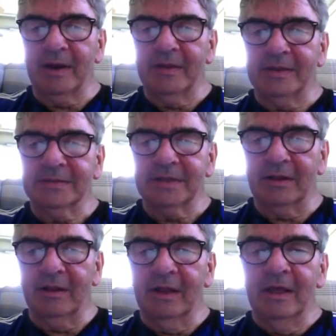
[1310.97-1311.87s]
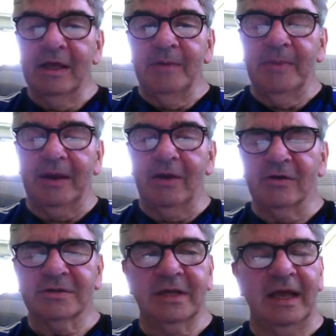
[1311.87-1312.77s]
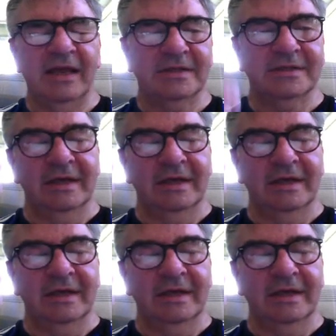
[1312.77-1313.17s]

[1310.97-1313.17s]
this cell, because it's